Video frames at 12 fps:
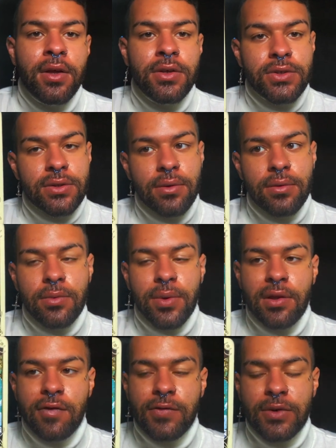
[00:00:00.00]
So the
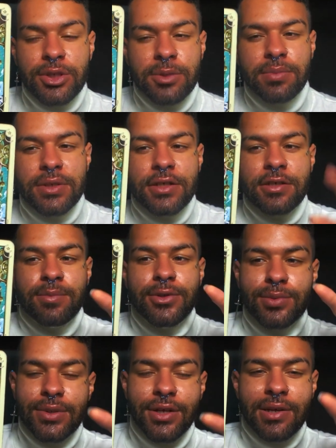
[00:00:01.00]
Wheel of Fortune being in
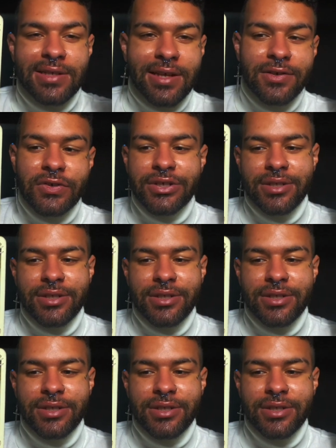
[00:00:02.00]
between y'all's energy